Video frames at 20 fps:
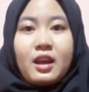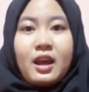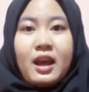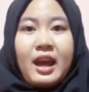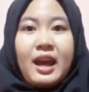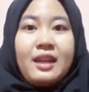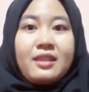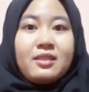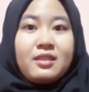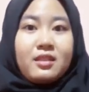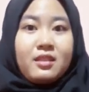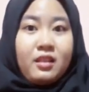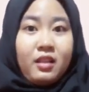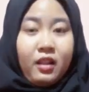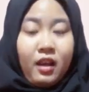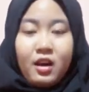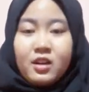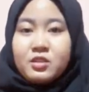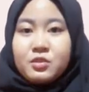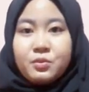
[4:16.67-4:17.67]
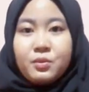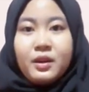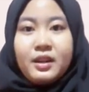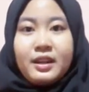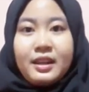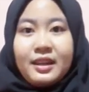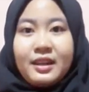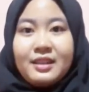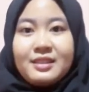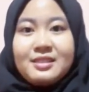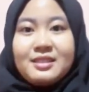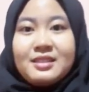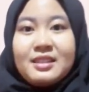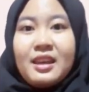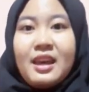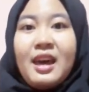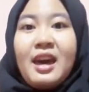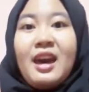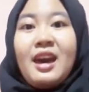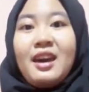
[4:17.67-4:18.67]
And the last one is
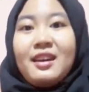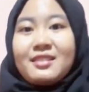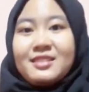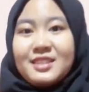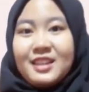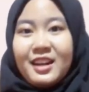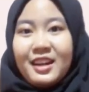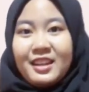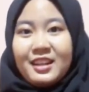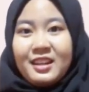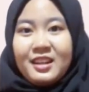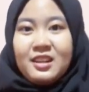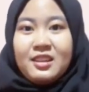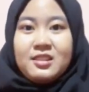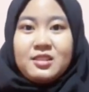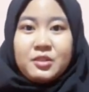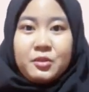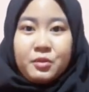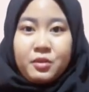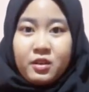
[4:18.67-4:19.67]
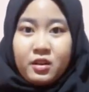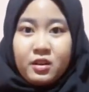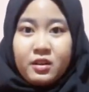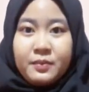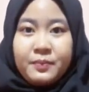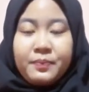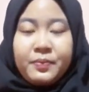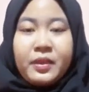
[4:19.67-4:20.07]
anxiety disorder,